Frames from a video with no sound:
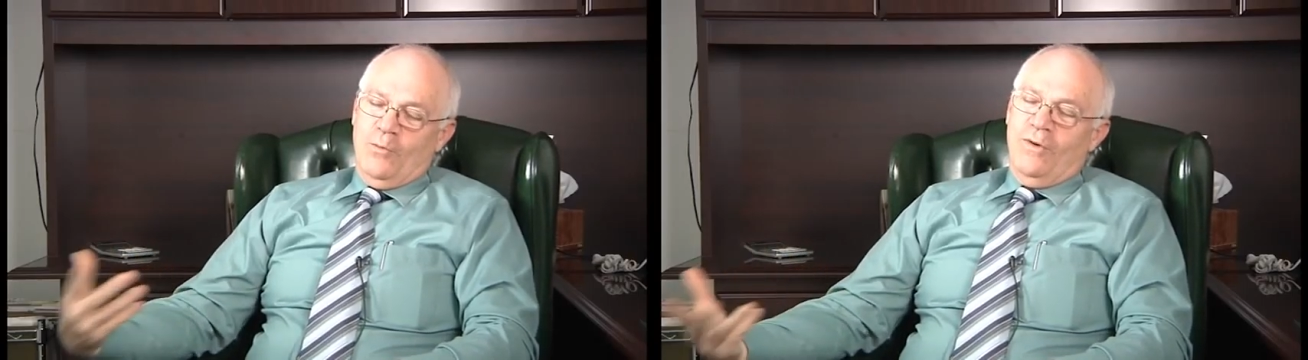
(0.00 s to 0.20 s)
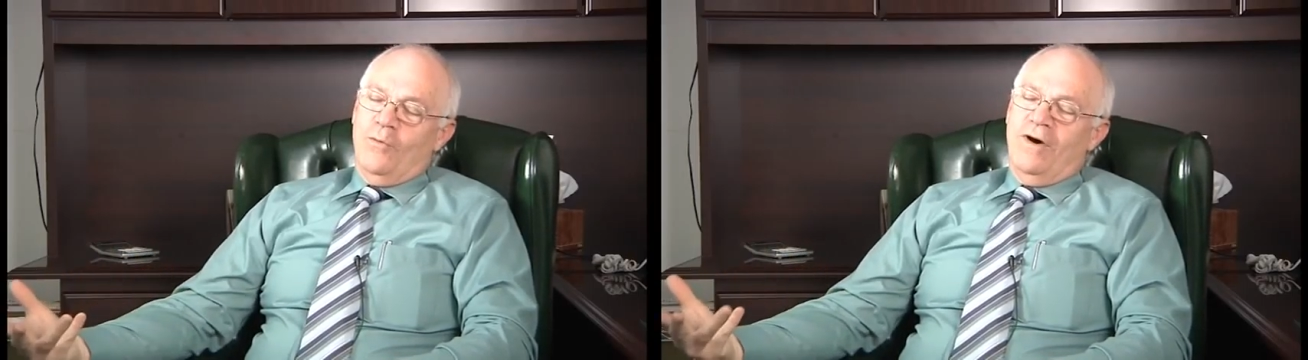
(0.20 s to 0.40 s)

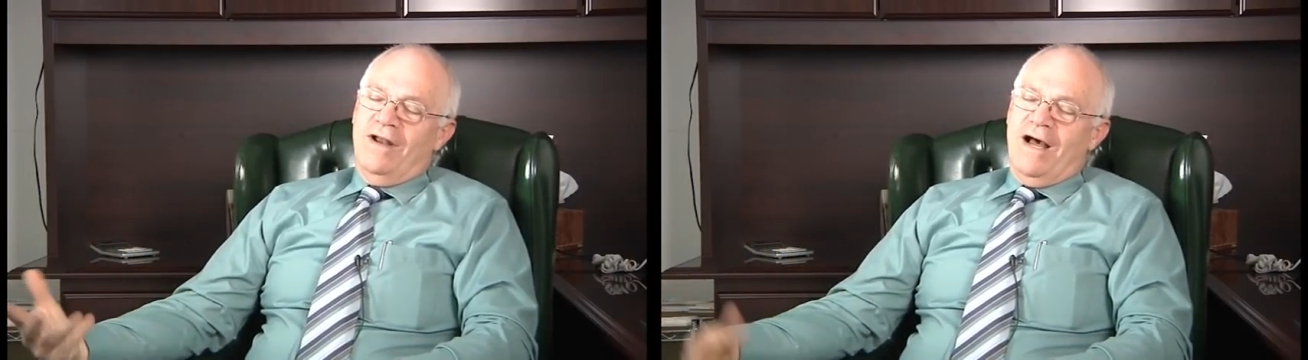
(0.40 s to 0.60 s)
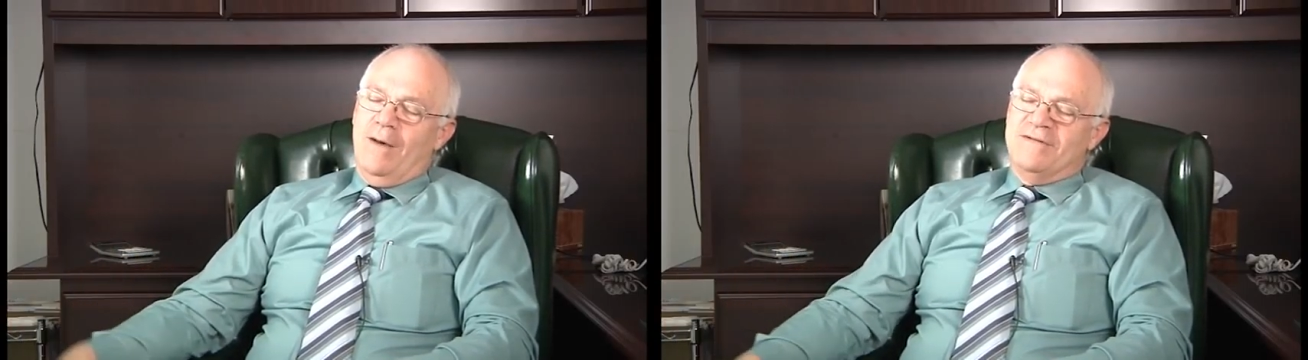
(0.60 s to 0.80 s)
Well,
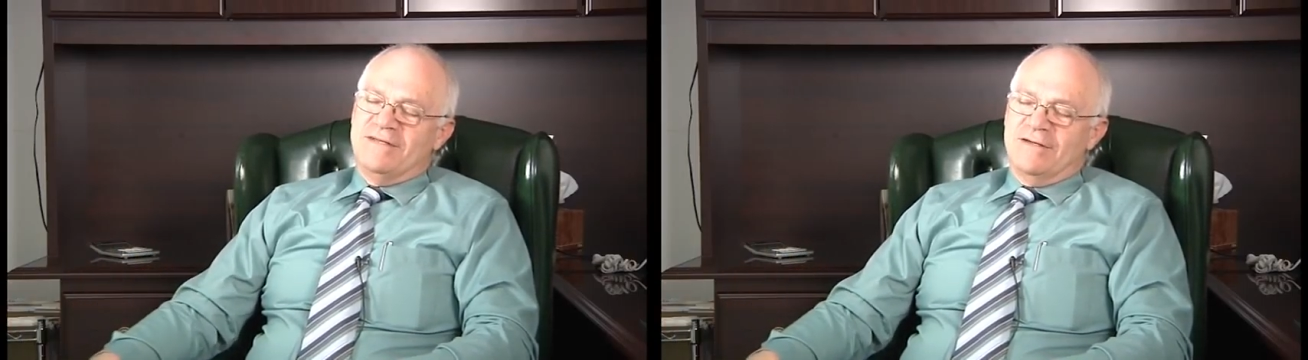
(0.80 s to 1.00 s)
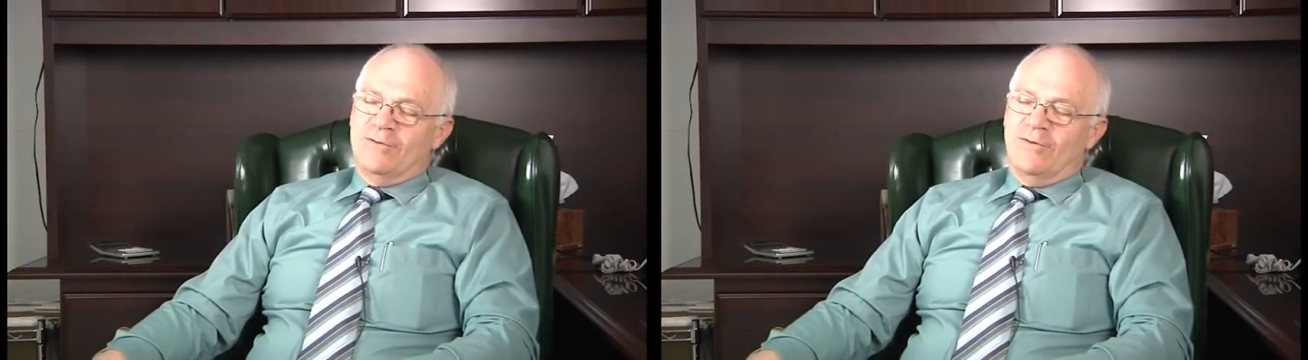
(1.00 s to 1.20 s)
one
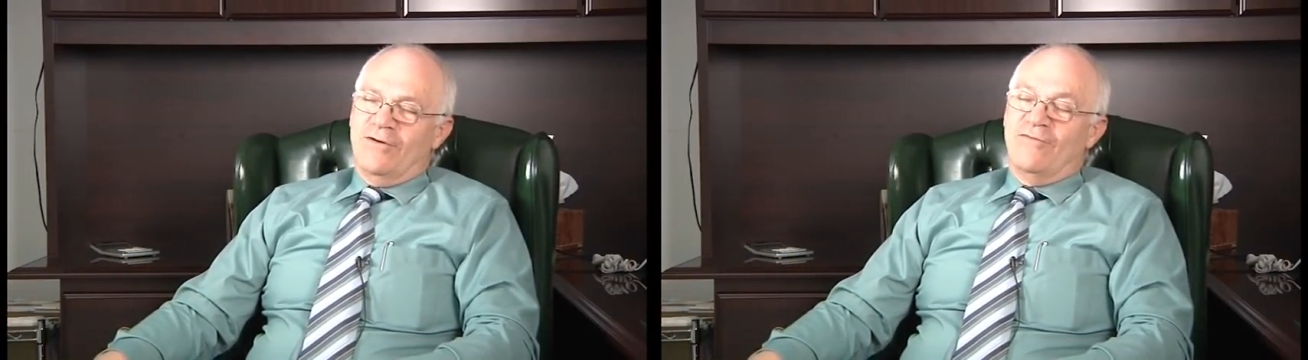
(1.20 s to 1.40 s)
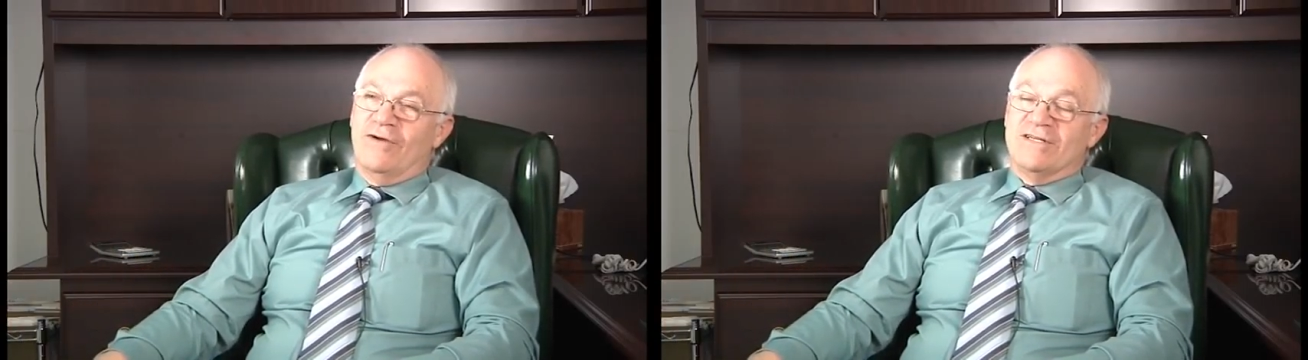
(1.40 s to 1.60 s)
obstacle
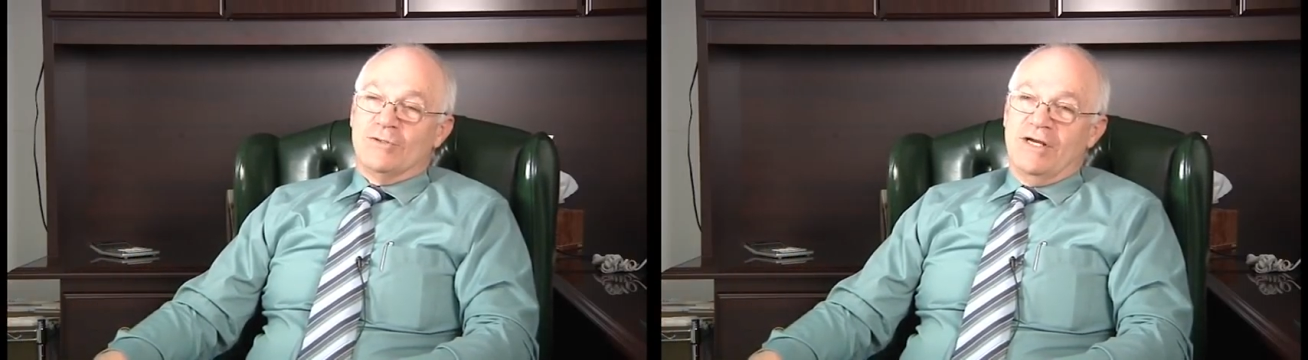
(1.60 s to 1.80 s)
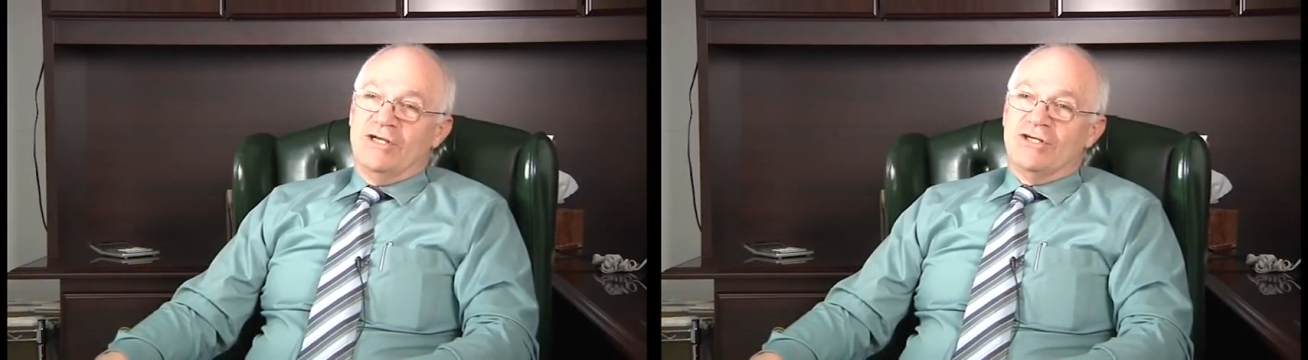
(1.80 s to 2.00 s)
or
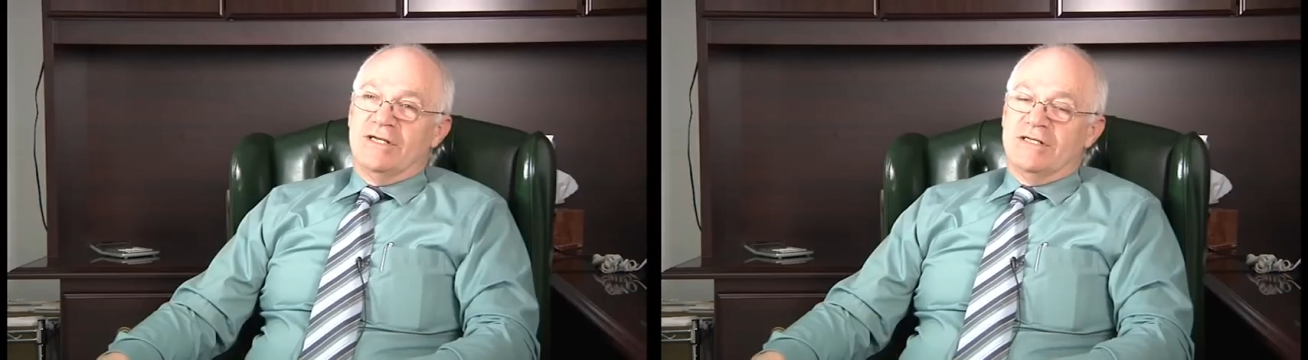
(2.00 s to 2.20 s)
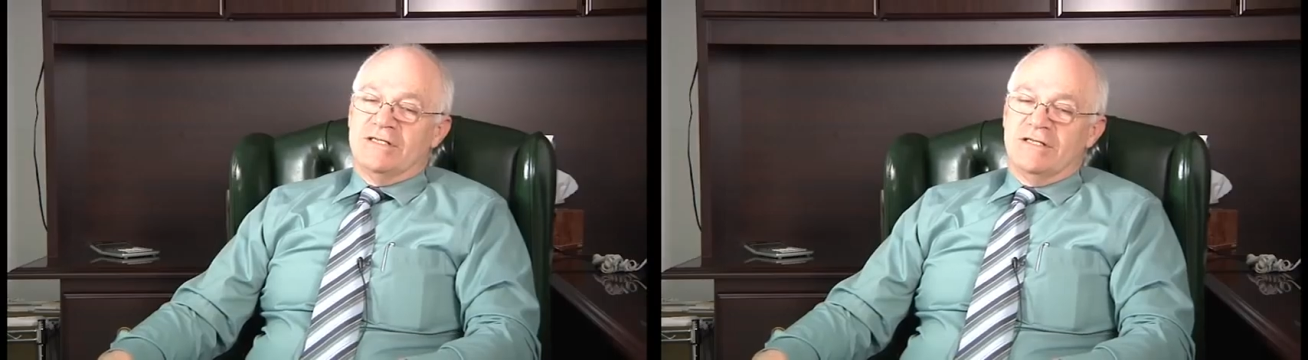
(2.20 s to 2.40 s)

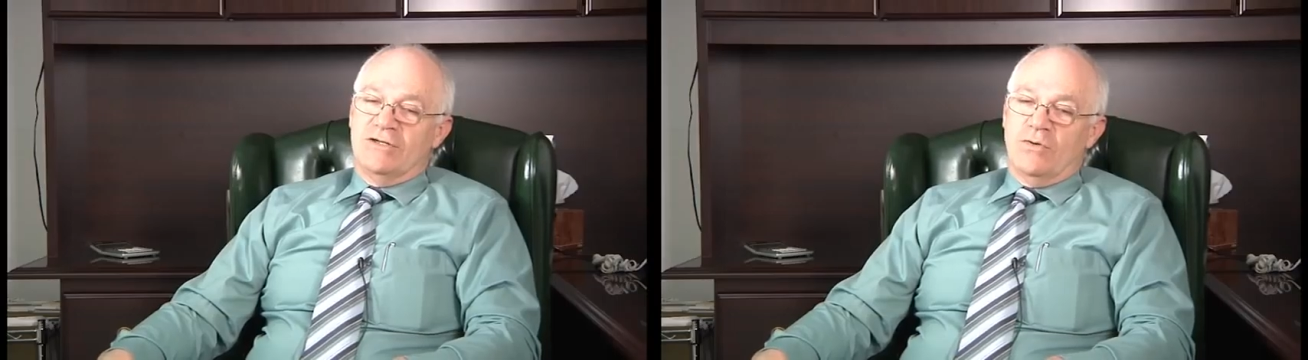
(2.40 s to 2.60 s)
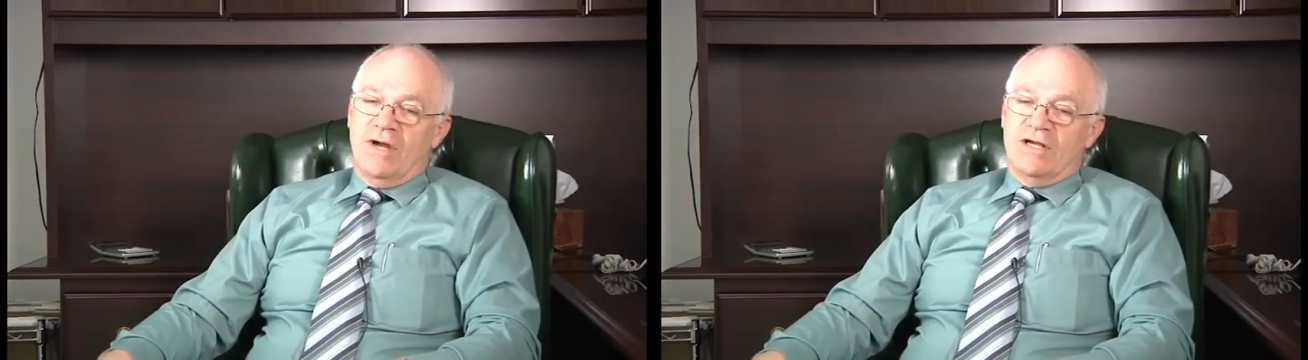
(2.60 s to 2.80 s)
frustration is the
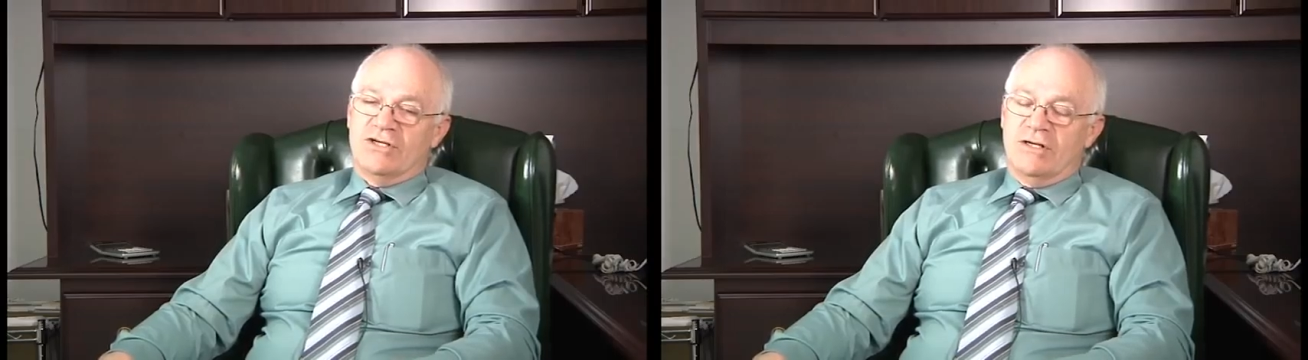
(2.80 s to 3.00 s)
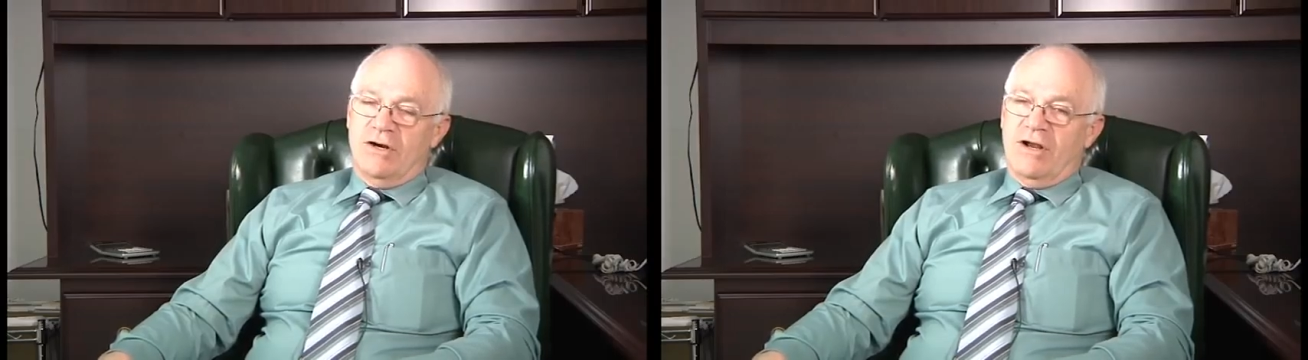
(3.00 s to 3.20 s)

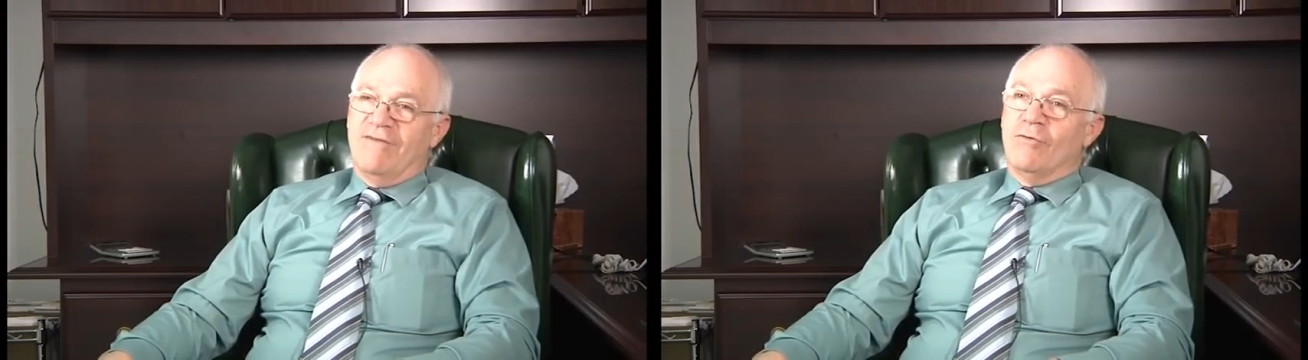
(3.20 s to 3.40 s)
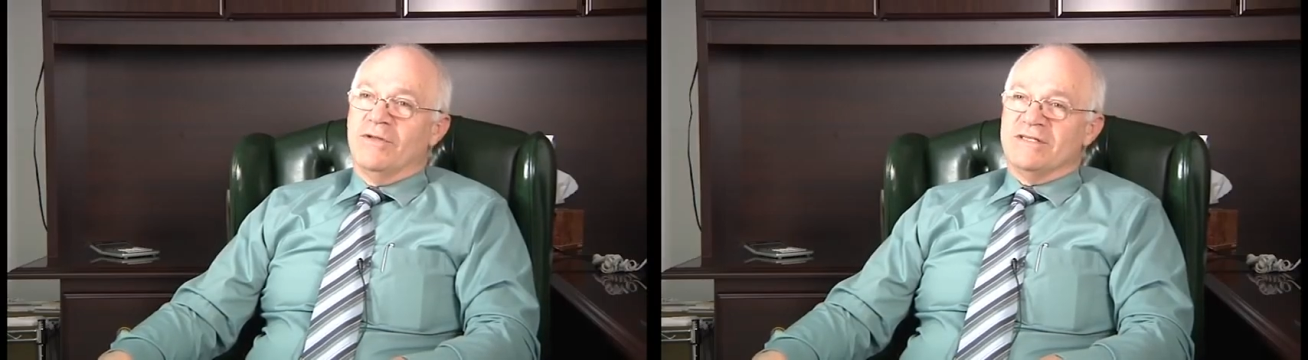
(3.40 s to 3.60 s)
direction our
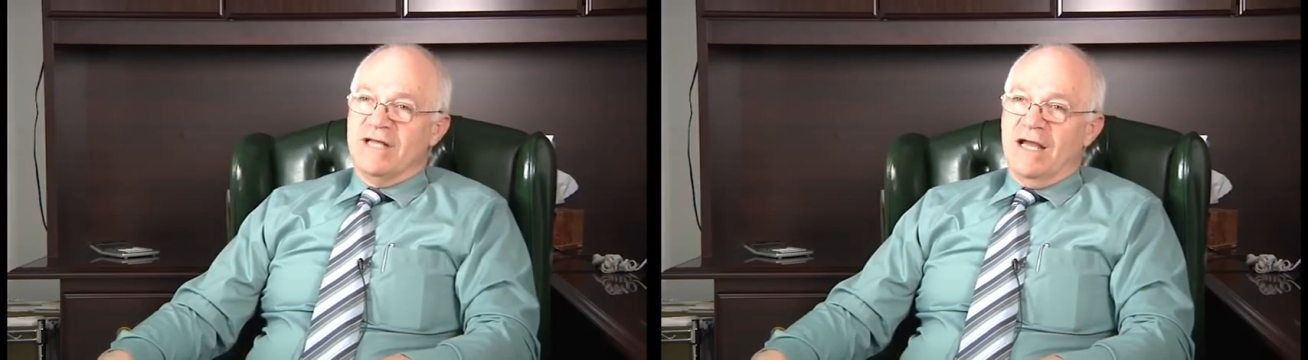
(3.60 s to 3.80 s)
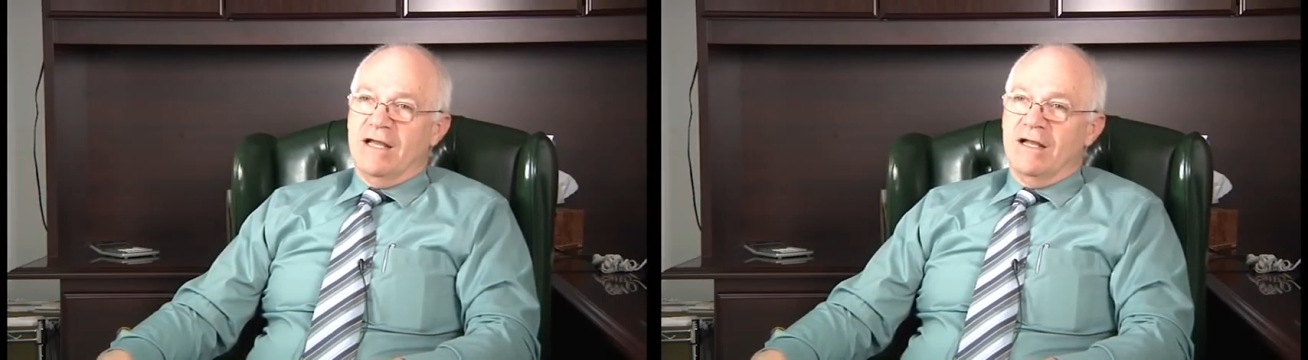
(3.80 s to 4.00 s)
government's
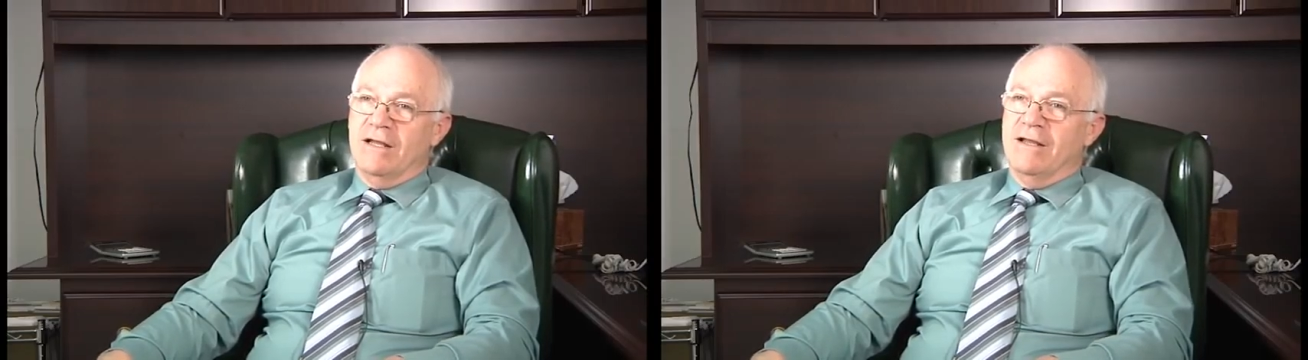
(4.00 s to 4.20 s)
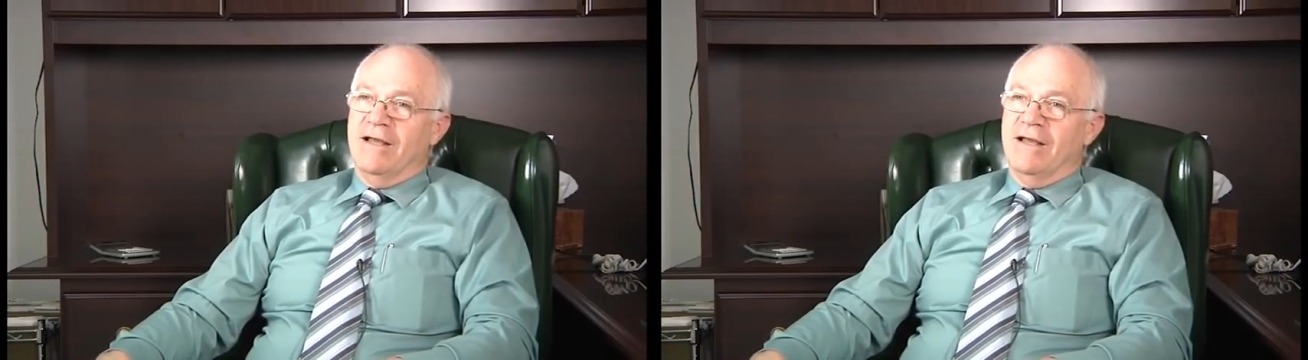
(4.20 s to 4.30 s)
taking,